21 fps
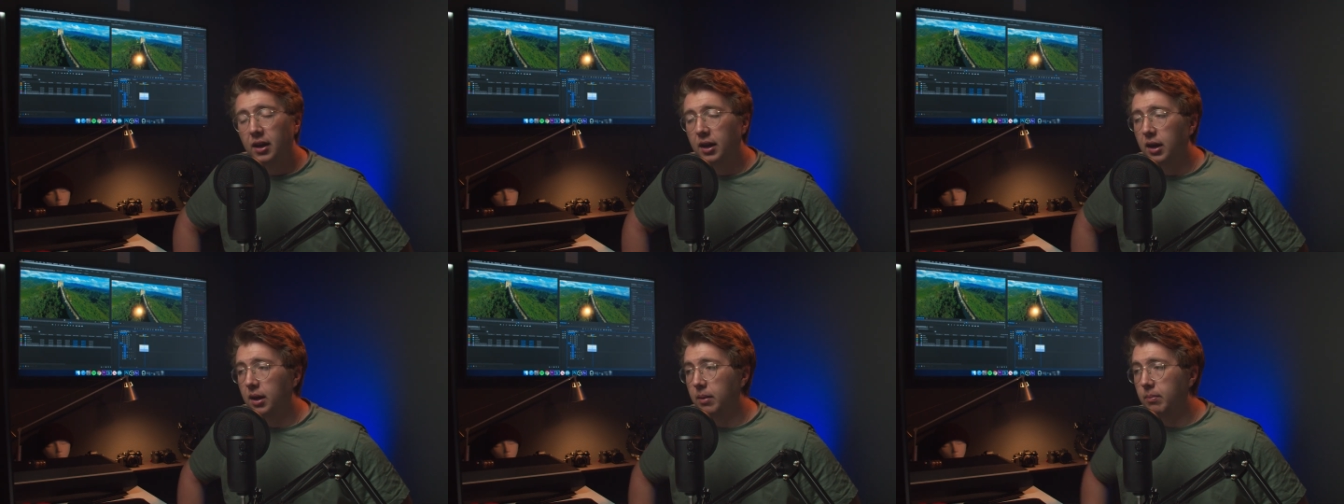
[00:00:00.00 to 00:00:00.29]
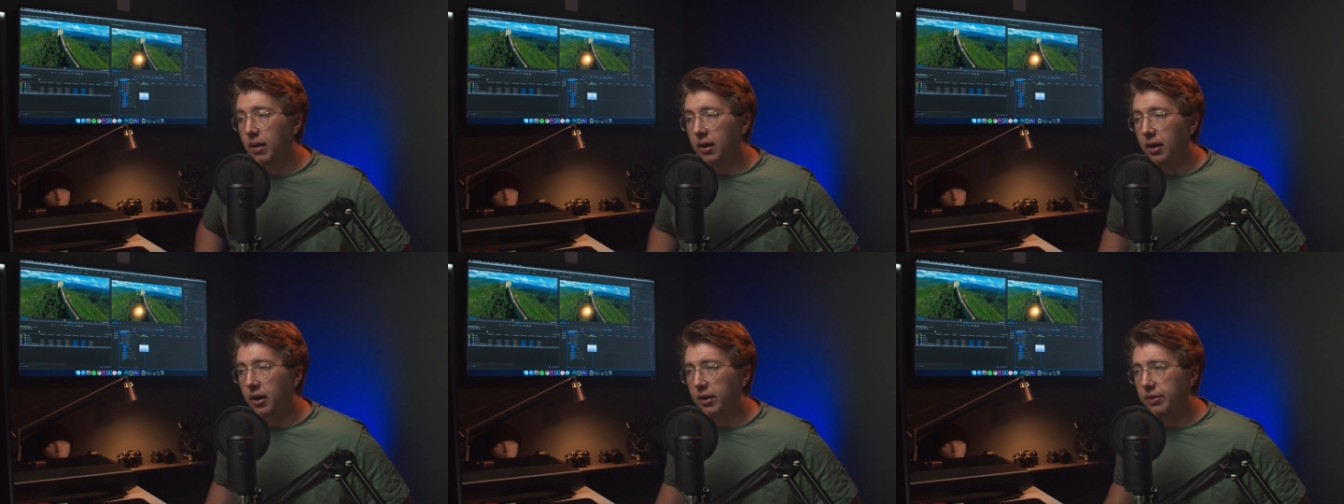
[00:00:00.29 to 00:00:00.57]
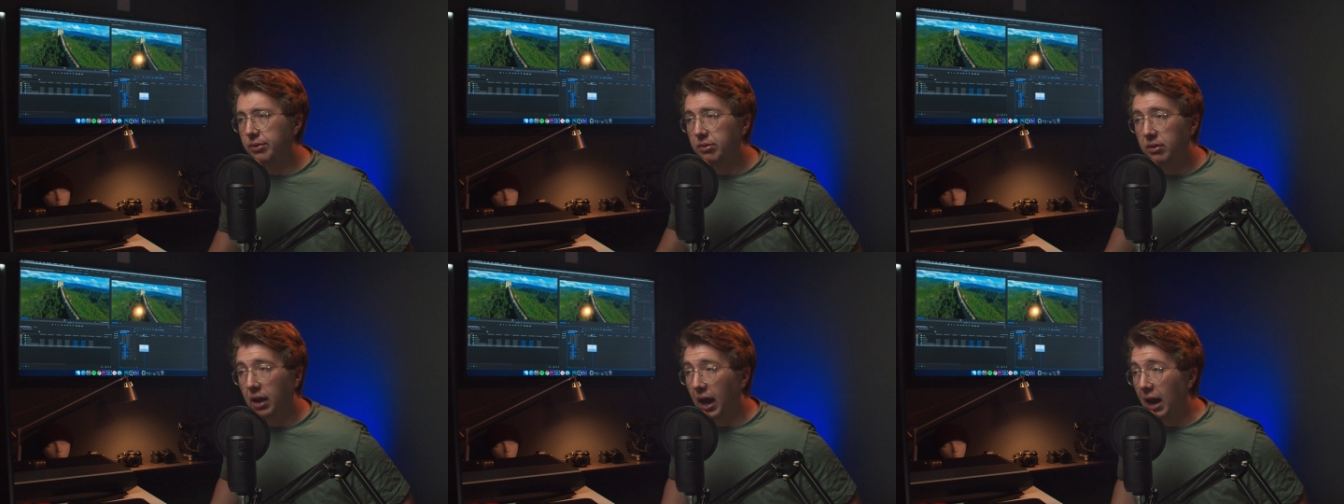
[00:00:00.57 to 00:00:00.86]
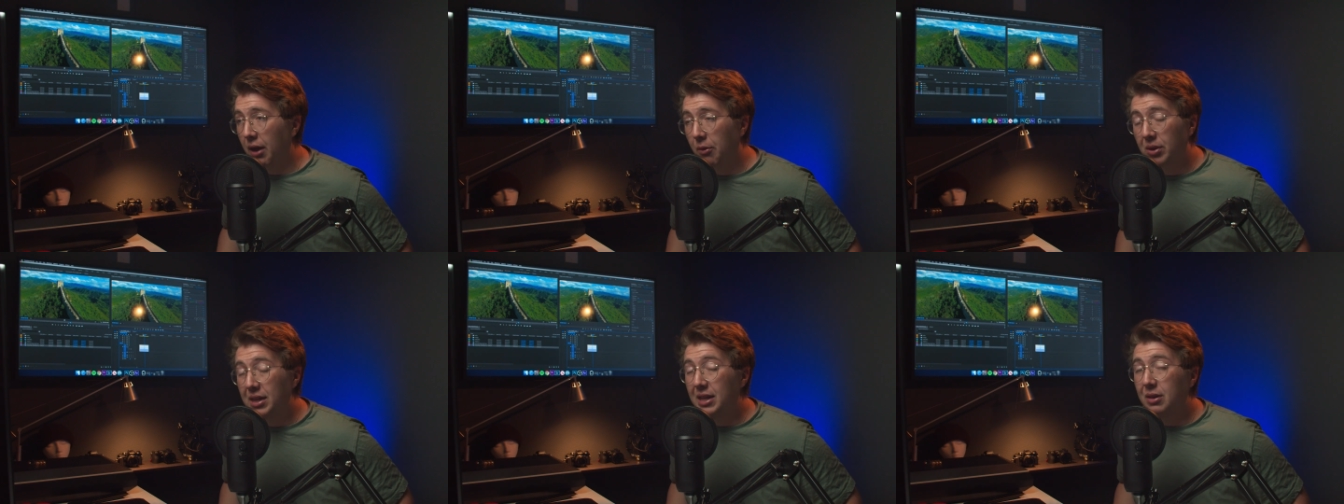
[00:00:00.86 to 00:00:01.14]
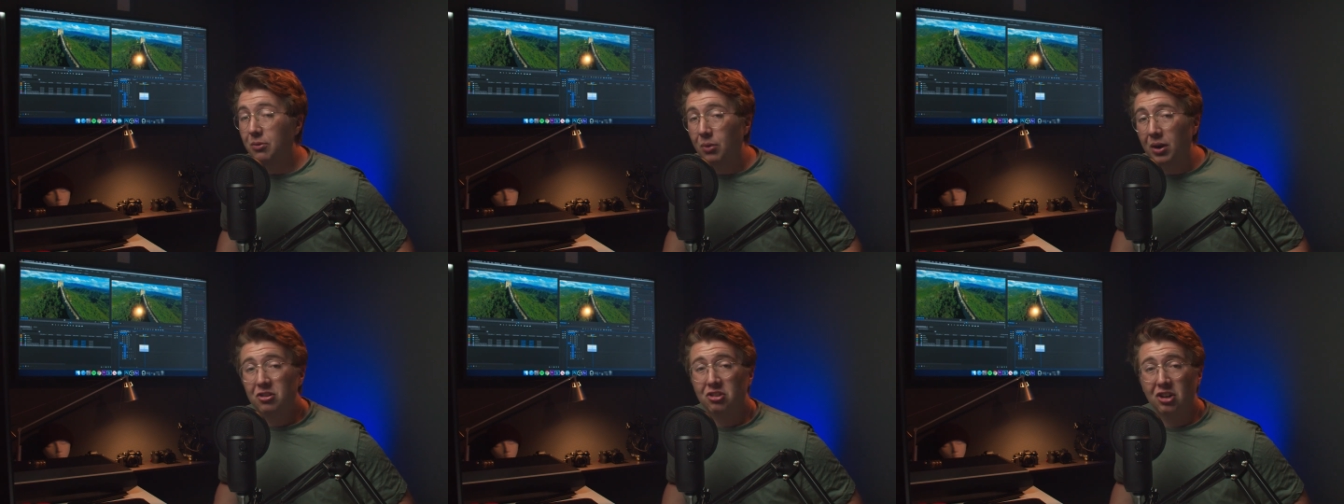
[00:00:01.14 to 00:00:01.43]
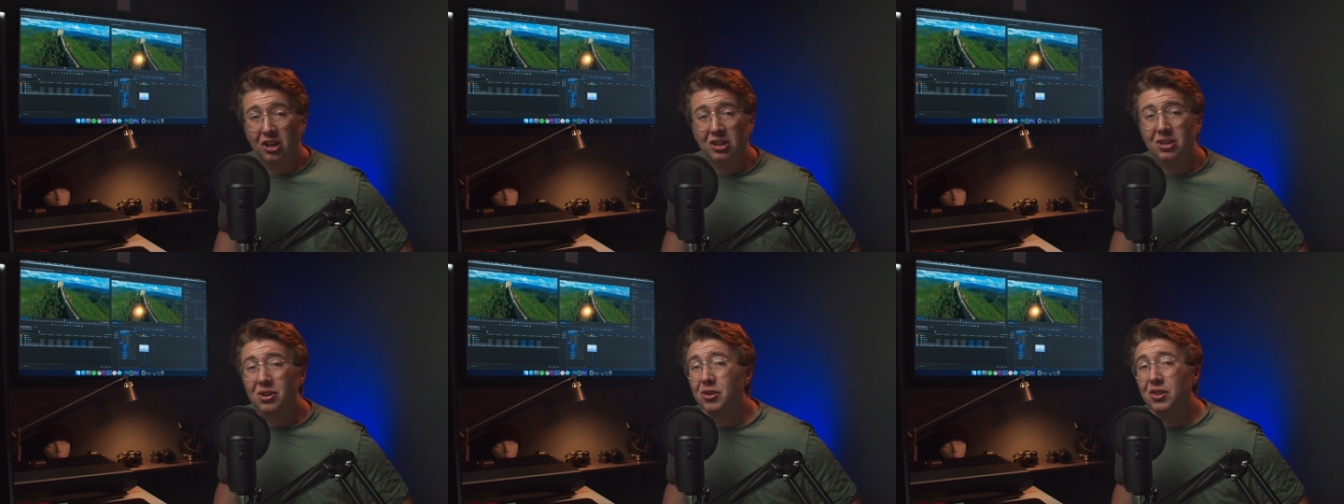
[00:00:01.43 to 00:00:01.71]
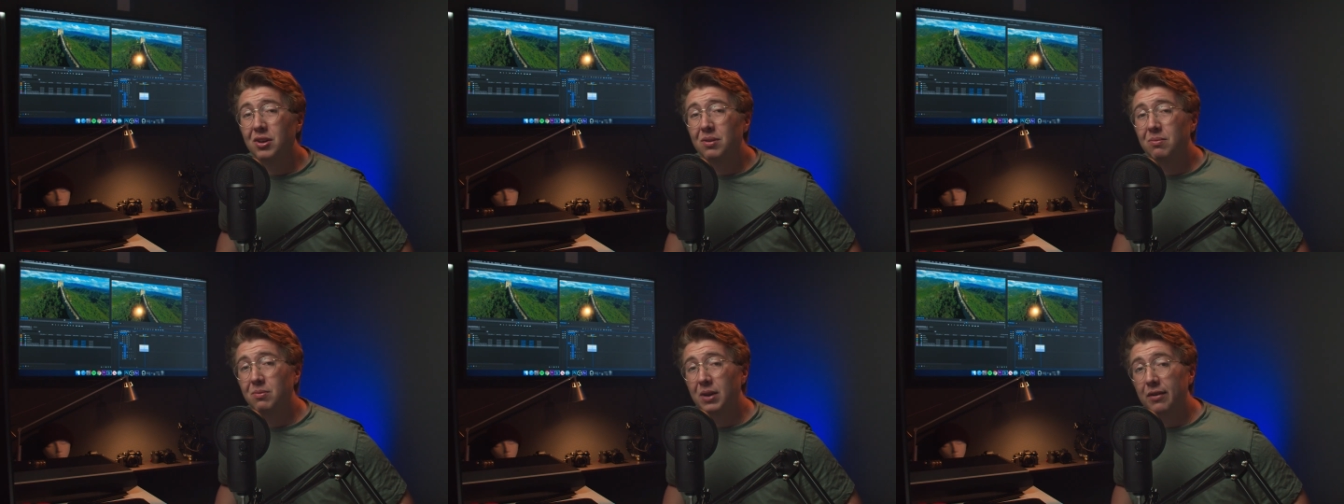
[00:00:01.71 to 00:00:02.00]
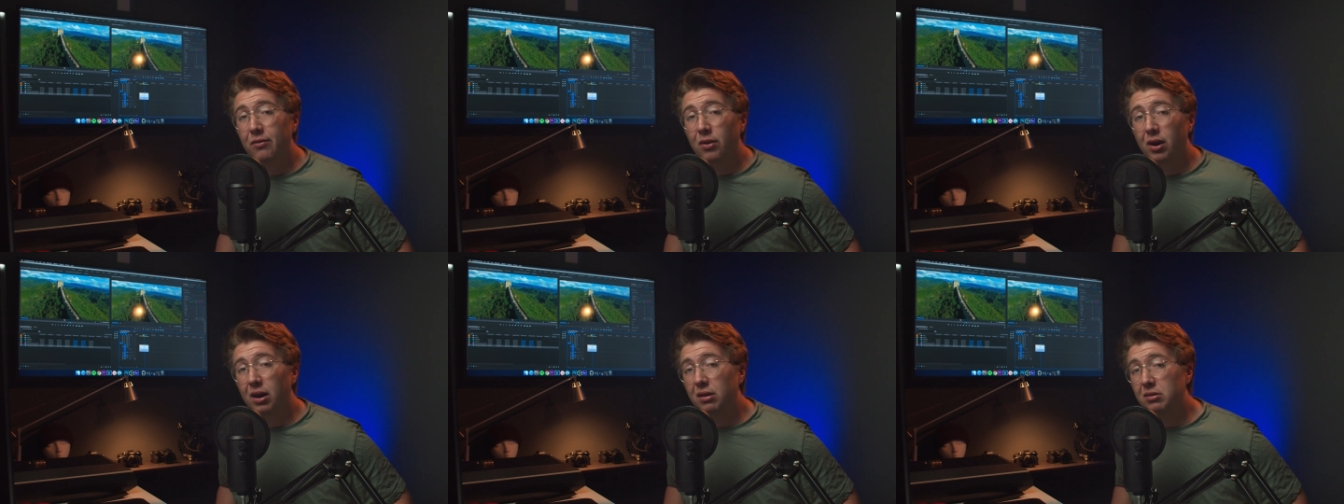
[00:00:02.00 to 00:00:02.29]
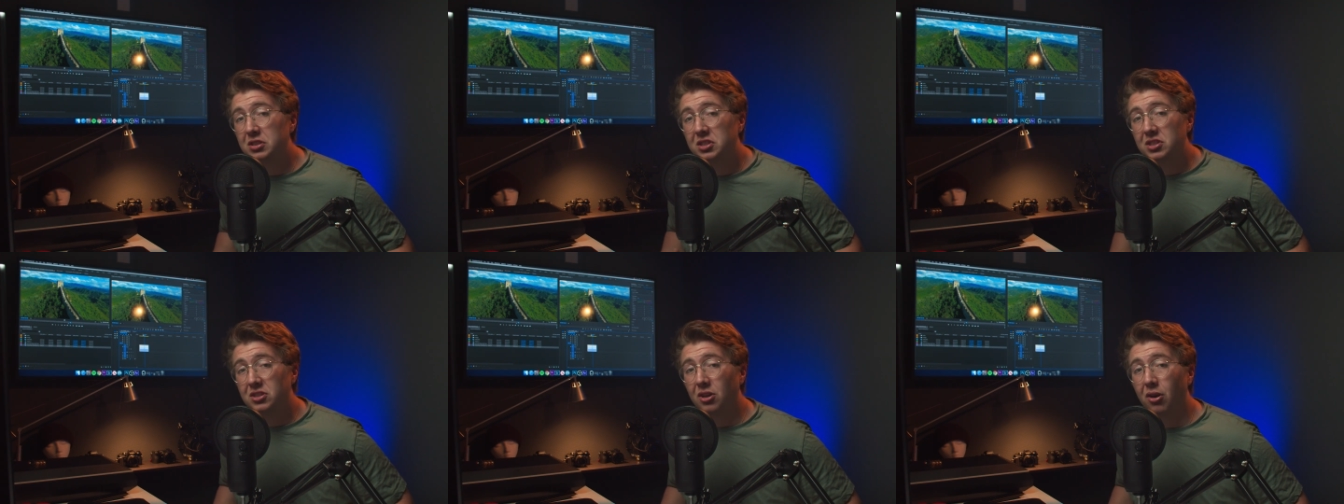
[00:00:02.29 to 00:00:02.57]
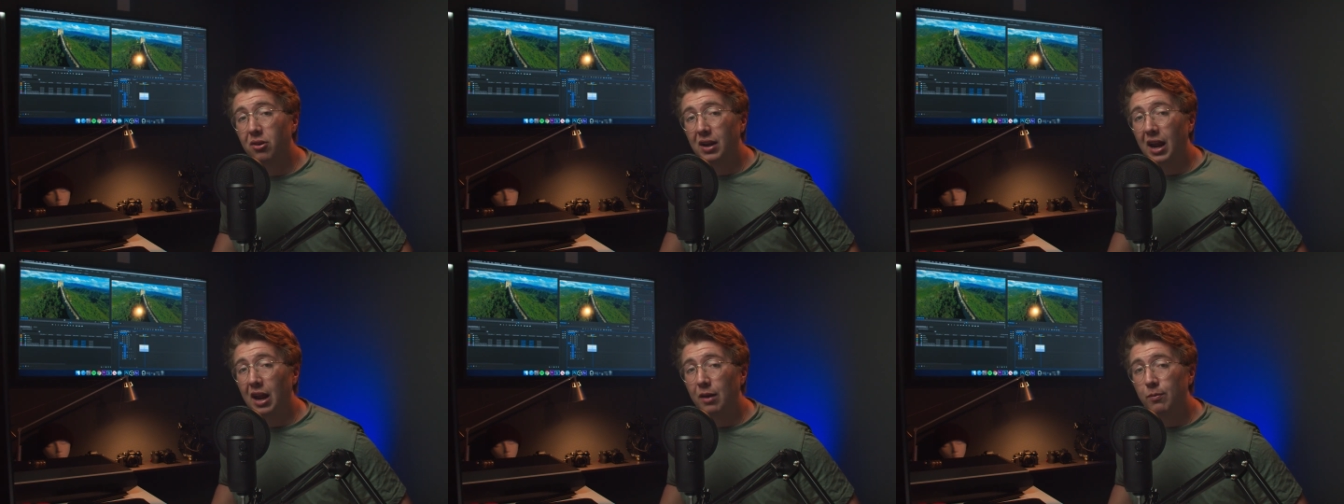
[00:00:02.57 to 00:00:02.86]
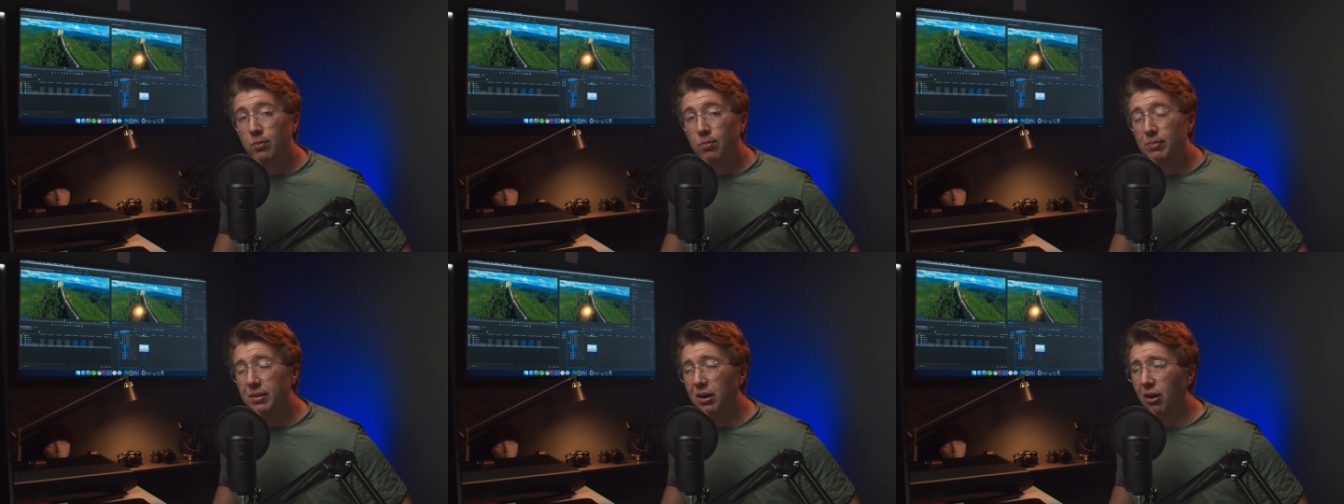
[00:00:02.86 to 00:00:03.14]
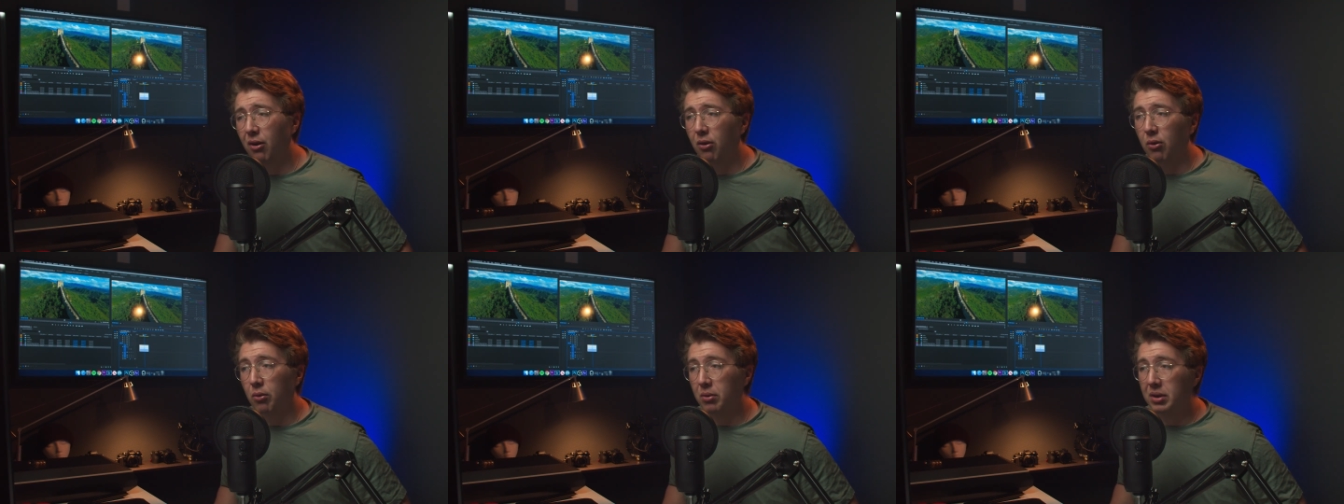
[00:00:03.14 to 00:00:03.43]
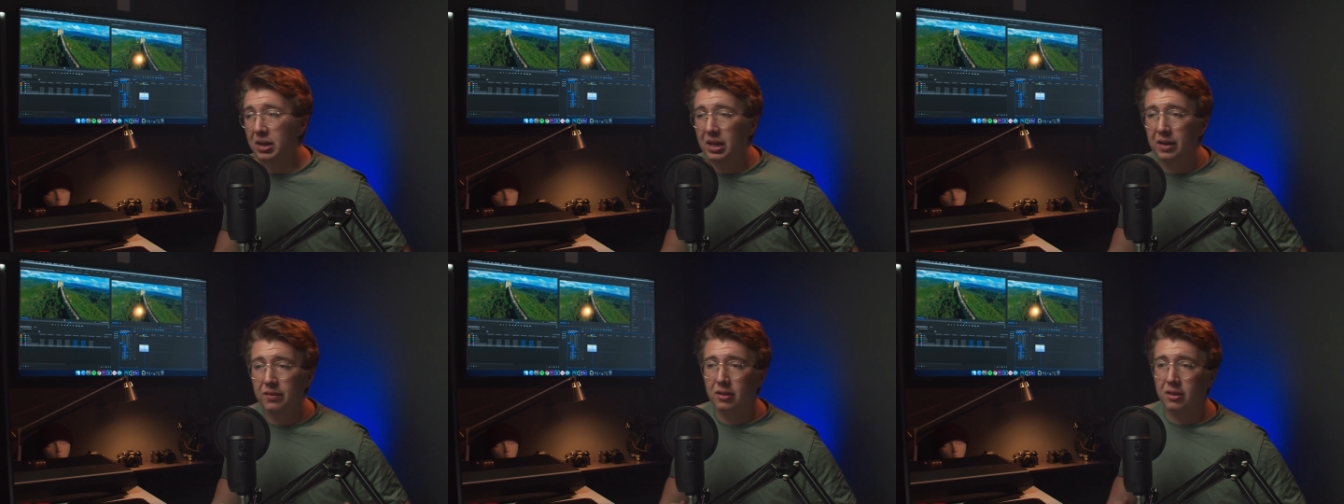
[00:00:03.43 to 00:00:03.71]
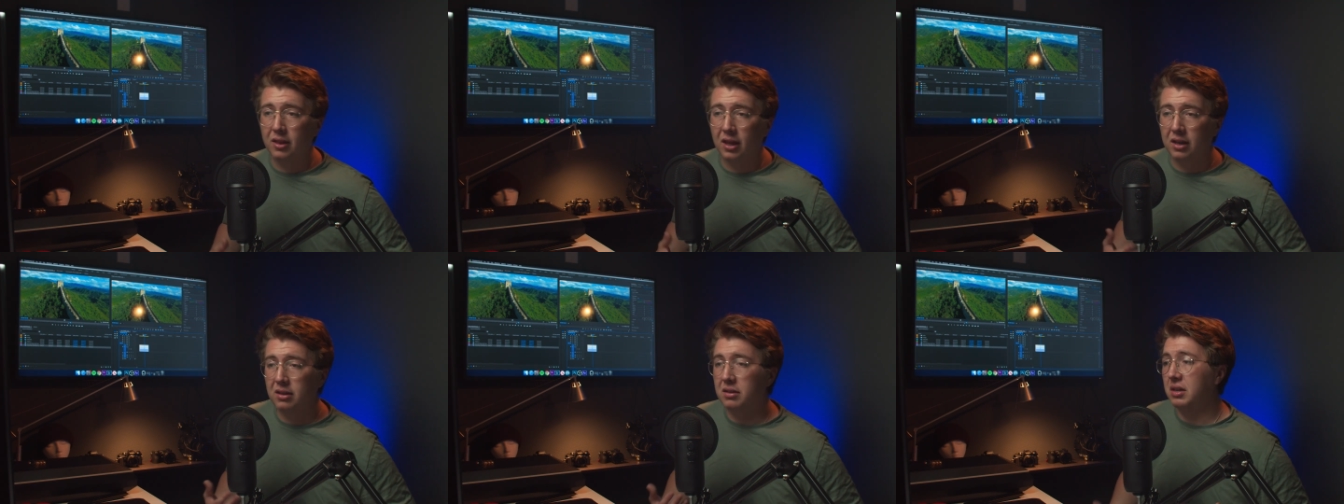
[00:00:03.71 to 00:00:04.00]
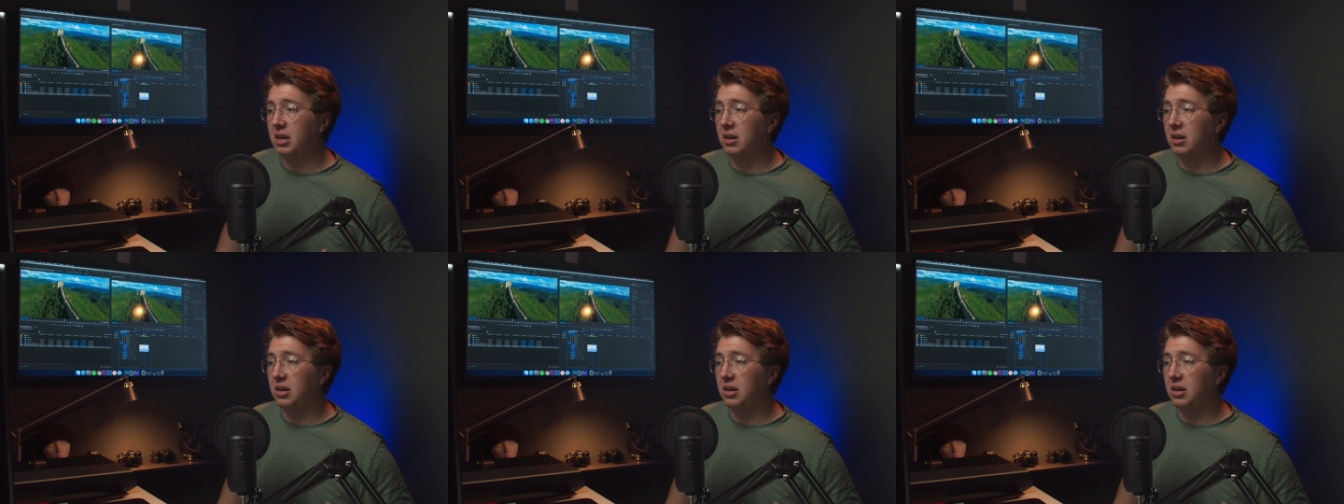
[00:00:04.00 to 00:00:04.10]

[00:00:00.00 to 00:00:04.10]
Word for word: Um, I really wish I knew them whenever I was starting out Premiere or even like,